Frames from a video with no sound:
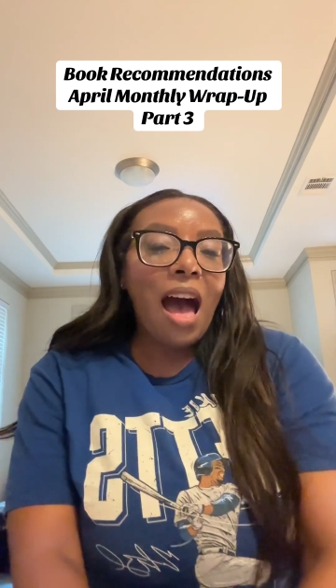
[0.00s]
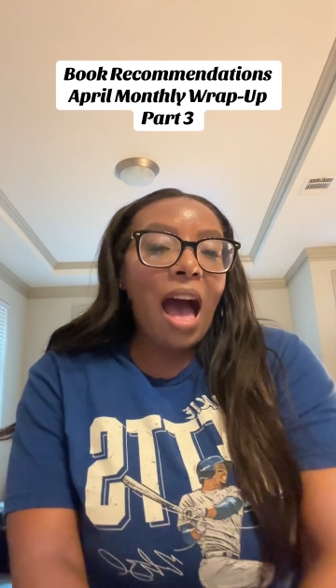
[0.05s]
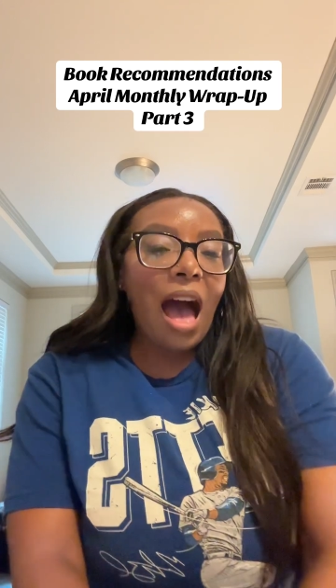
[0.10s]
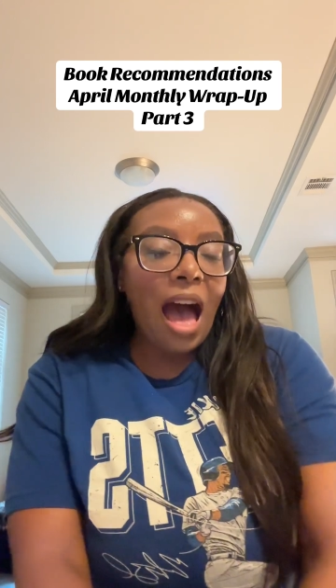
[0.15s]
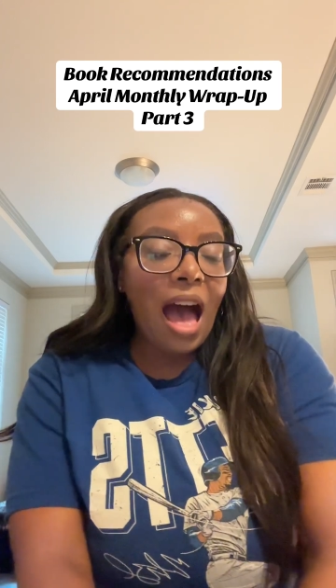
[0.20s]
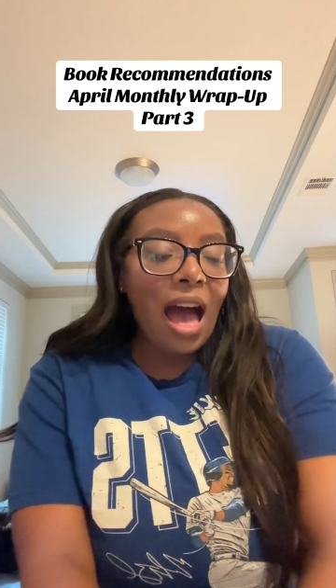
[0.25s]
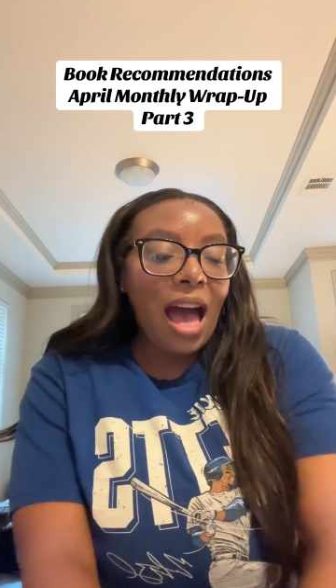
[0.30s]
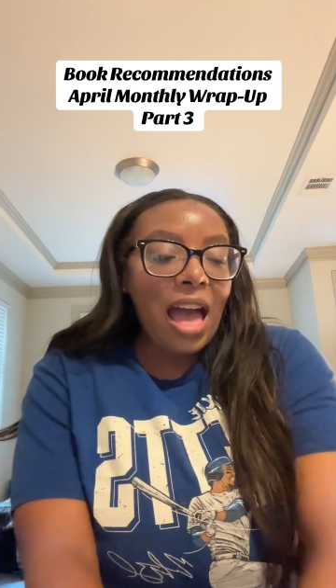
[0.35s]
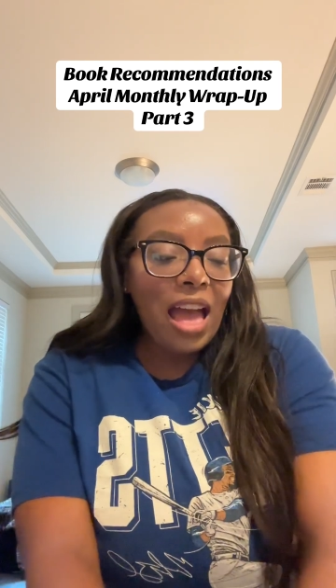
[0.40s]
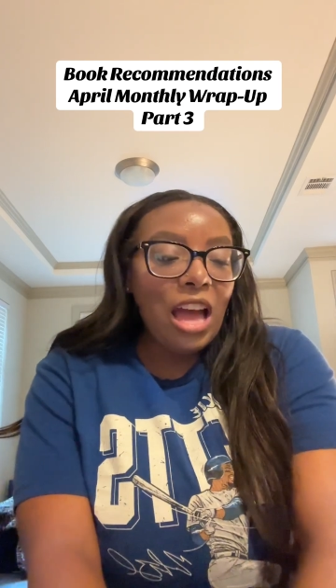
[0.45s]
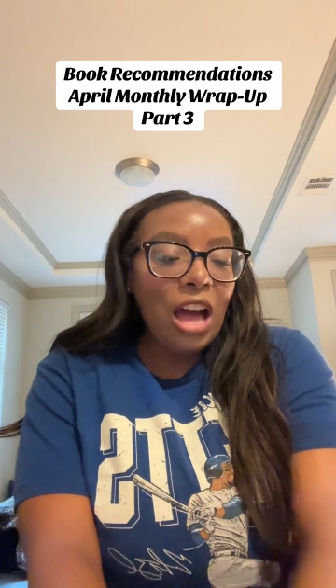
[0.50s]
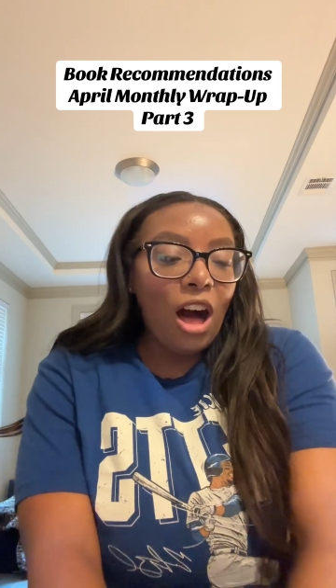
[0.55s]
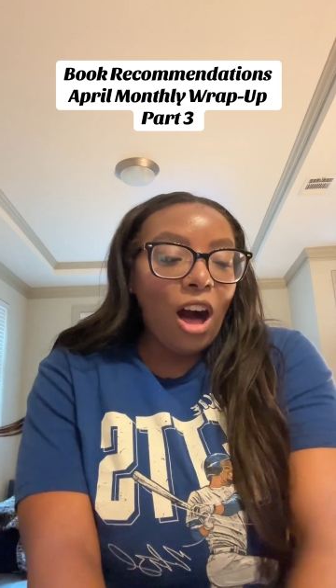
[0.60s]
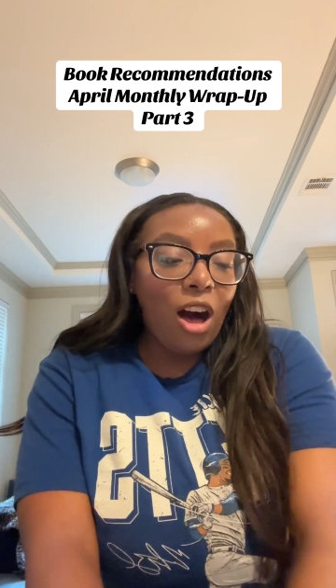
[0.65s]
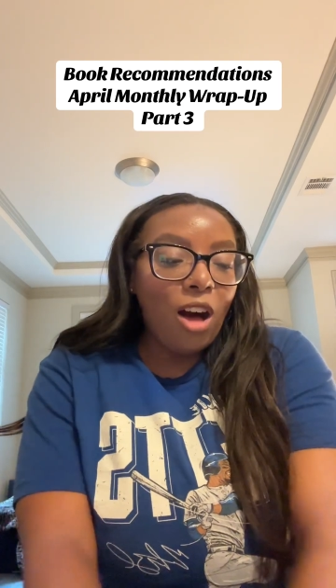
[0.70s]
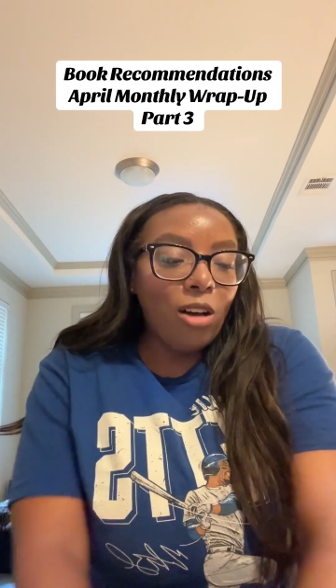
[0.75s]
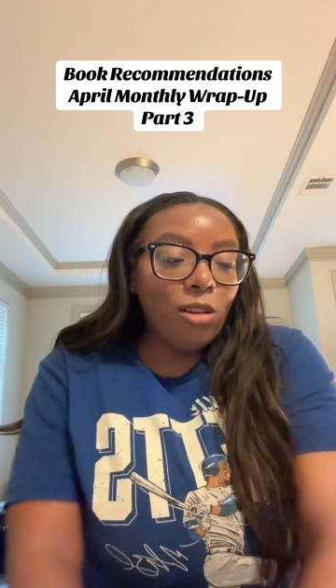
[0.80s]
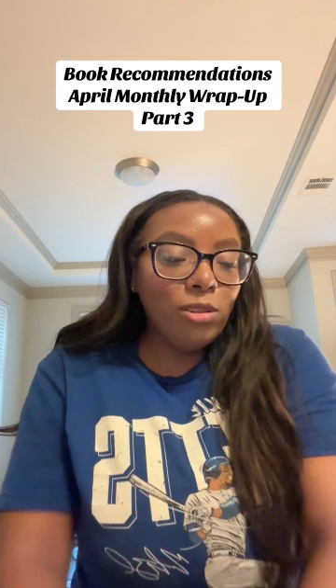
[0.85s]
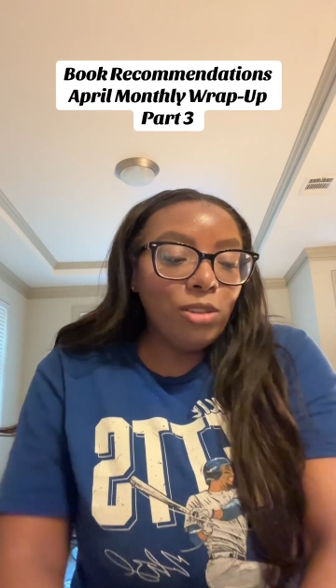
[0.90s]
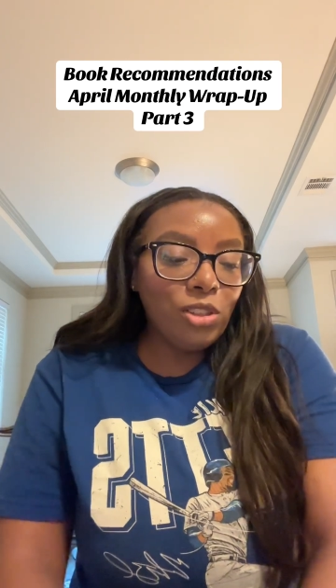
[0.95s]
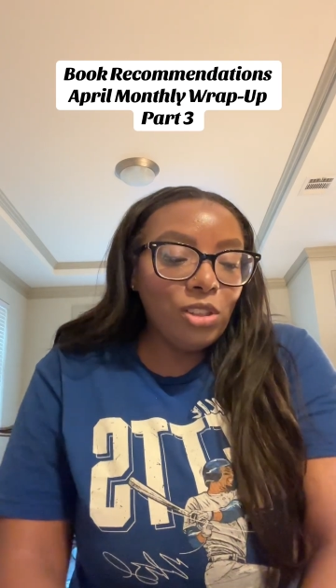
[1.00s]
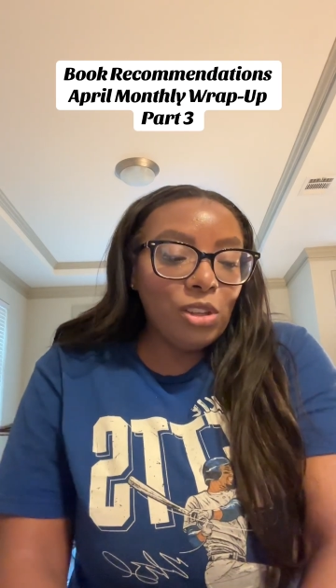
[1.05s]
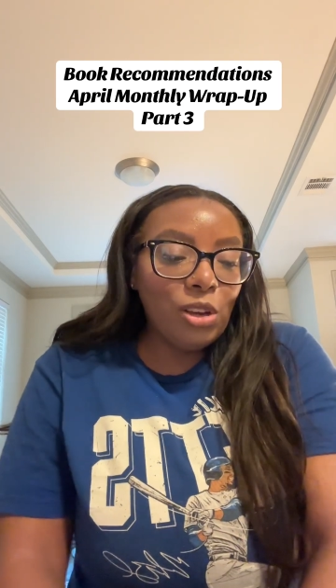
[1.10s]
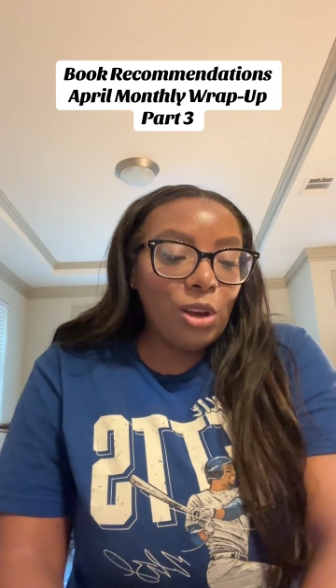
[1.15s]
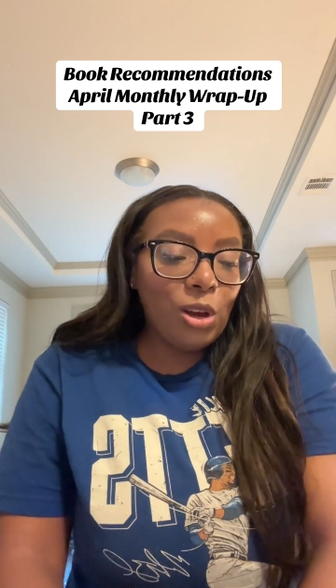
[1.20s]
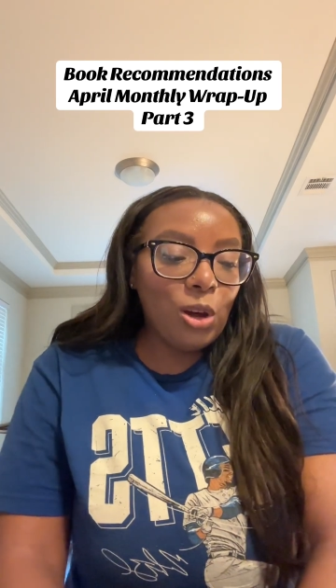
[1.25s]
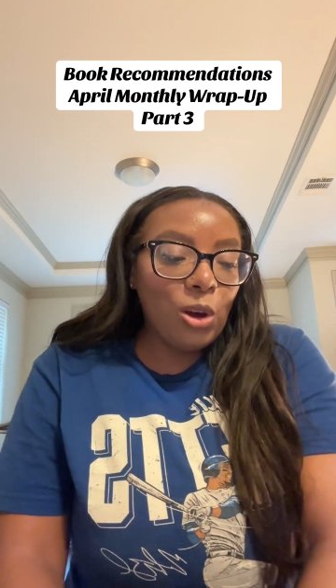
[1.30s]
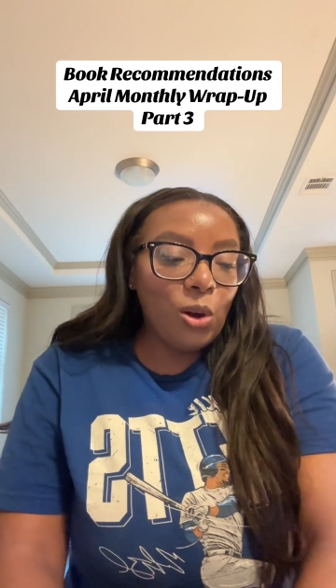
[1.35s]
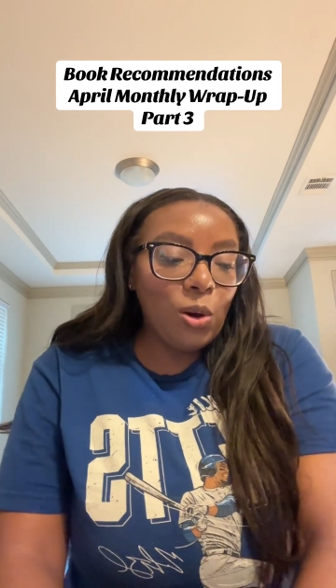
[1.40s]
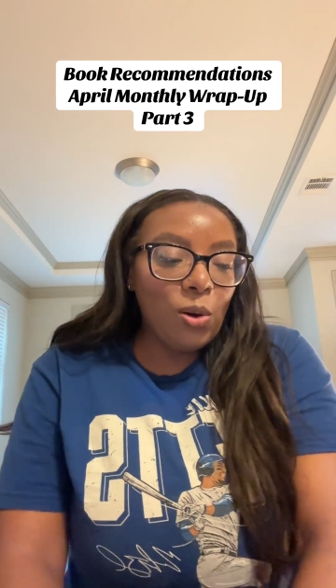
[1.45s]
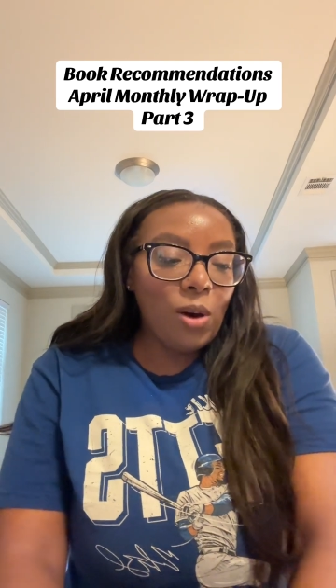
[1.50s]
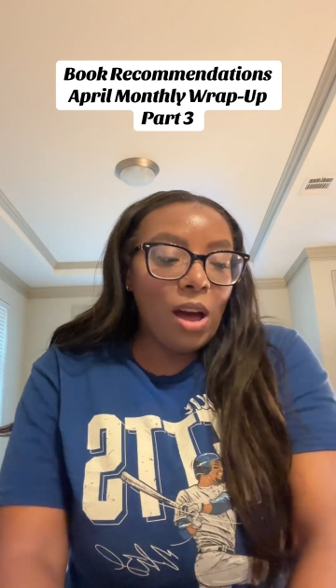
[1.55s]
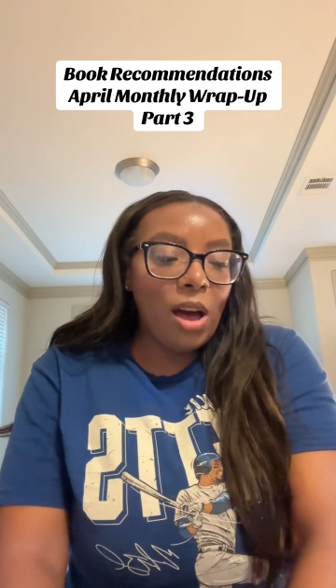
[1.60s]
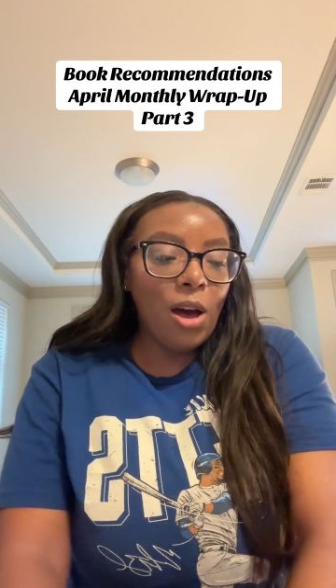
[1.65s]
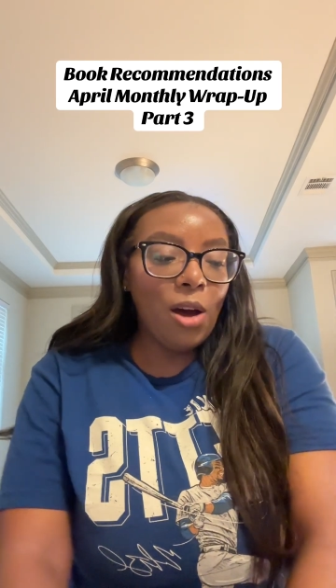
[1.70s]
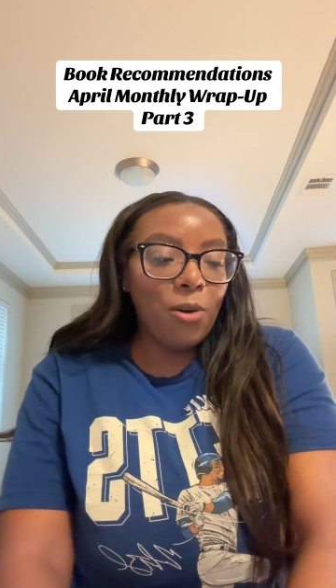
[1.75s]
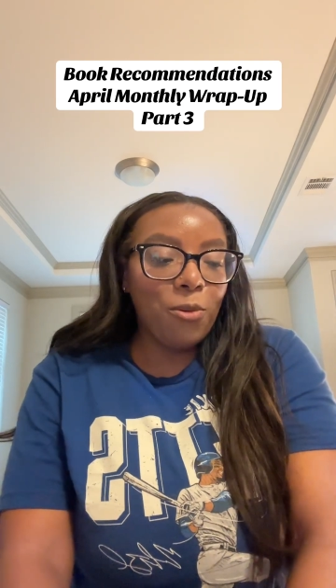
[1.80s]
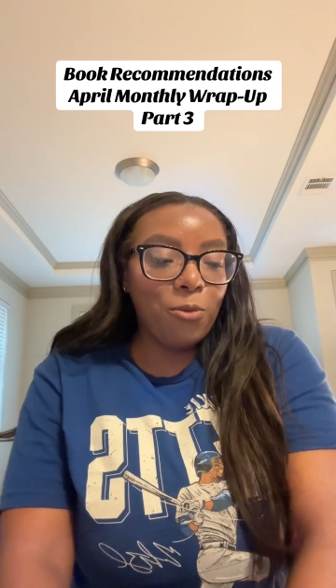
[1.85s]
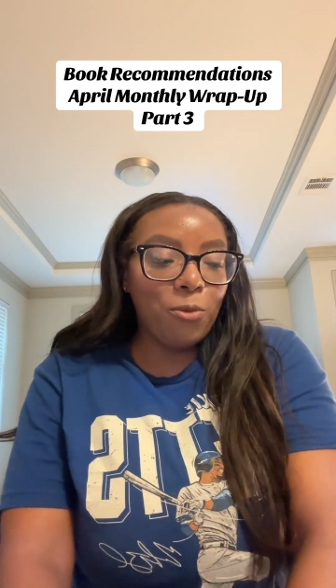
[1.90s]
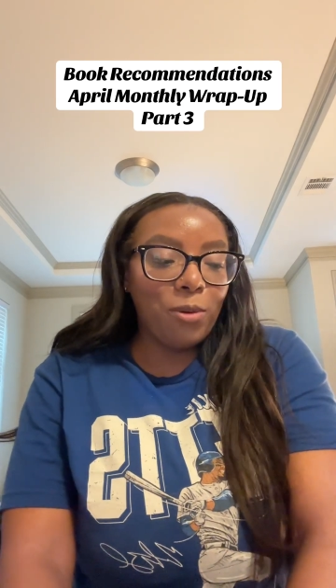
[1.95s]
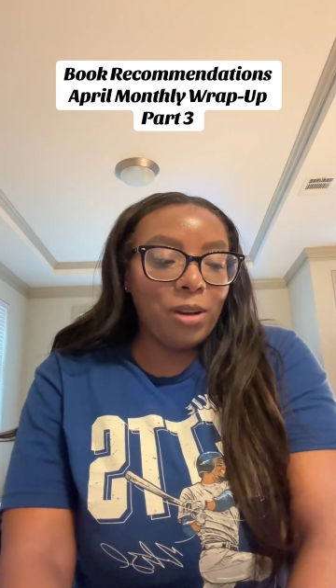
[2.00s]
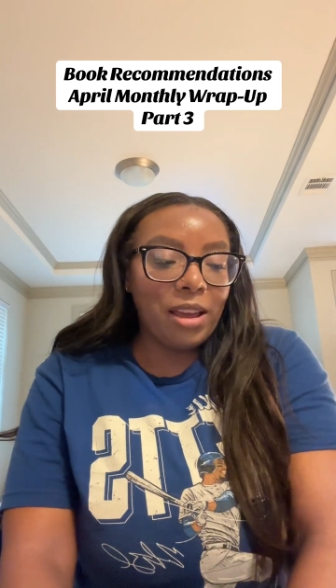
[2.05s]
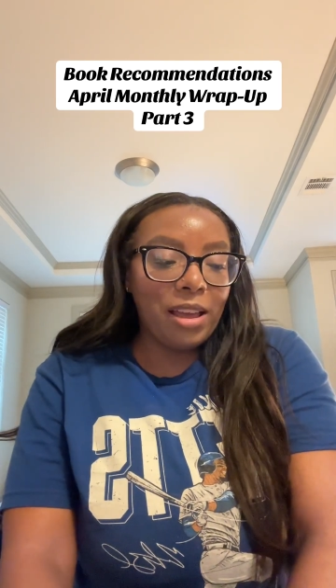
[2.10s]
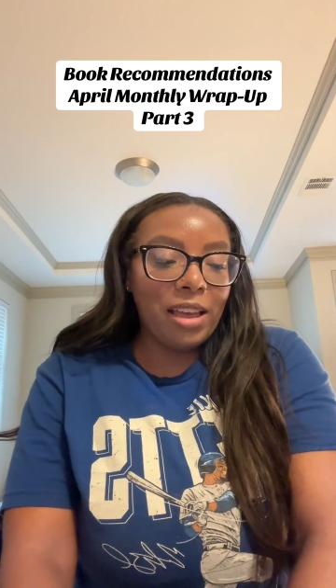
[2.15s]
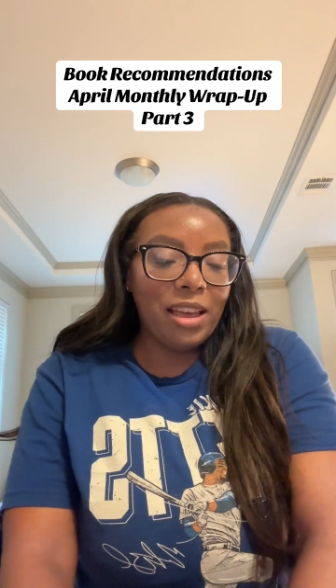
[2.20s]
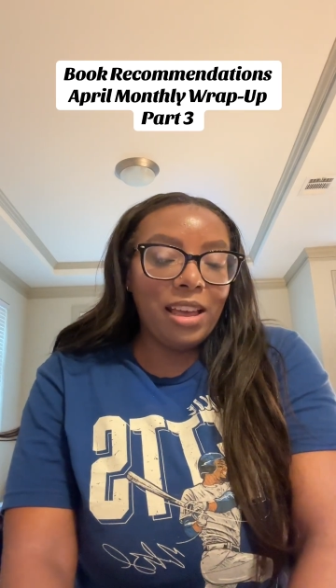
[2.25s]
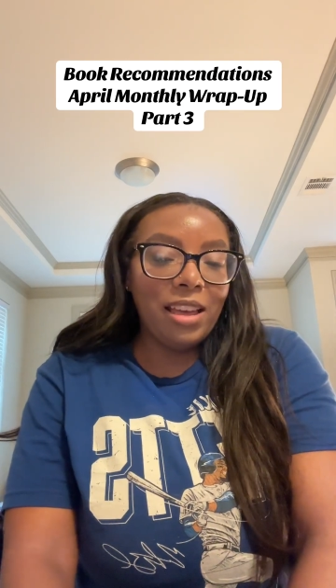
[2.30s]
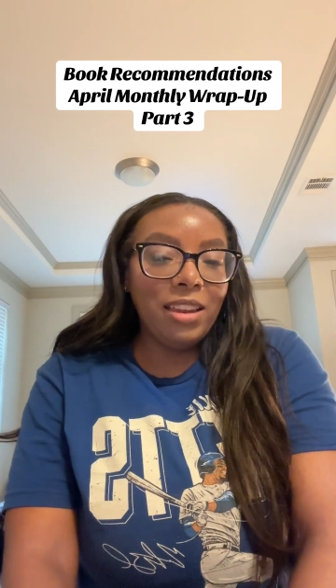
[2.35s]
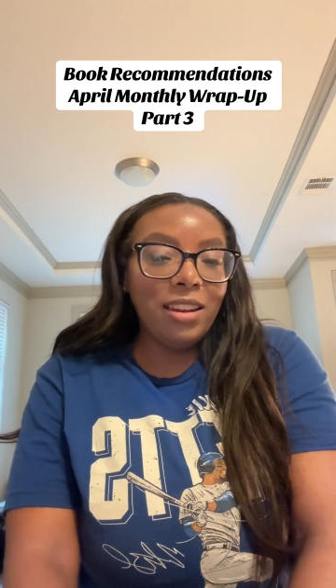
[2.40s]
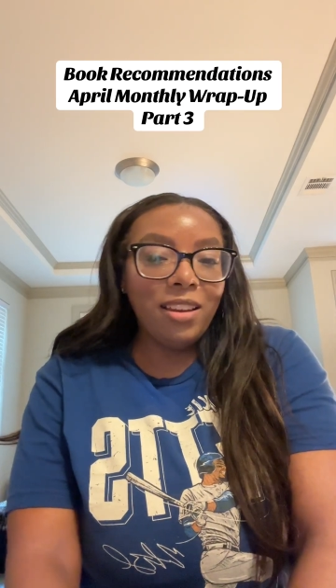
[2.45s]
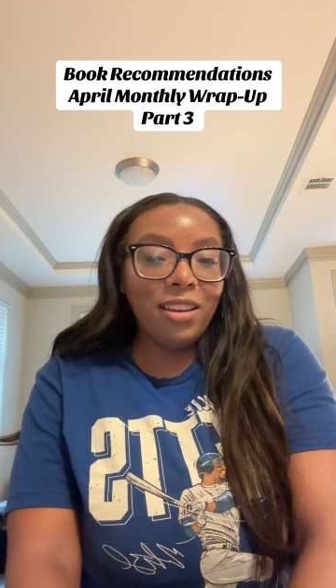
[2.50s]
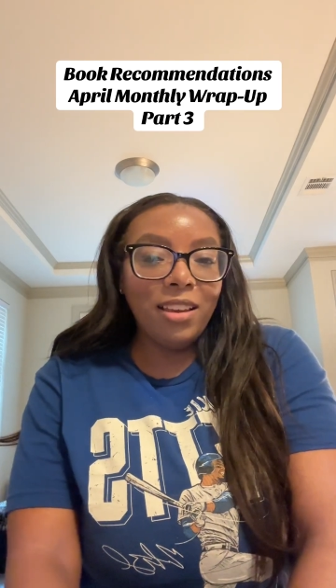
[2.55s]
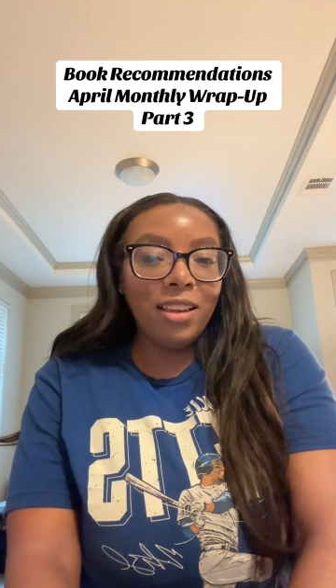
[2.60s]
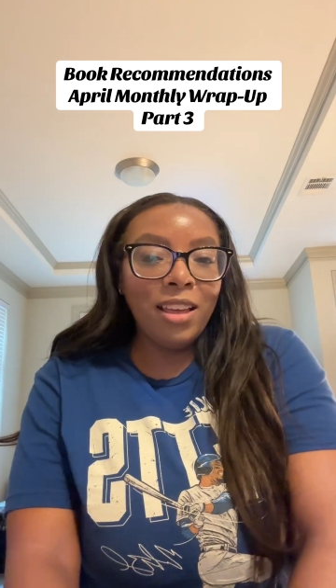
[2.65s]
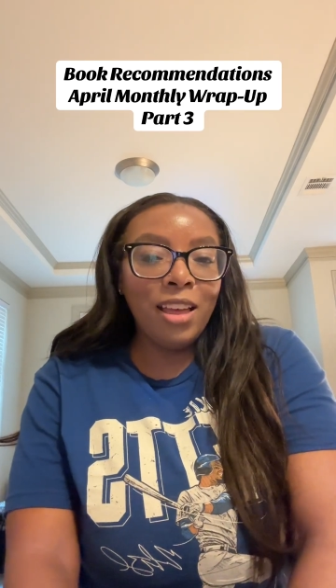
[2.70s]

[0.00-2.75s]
I also read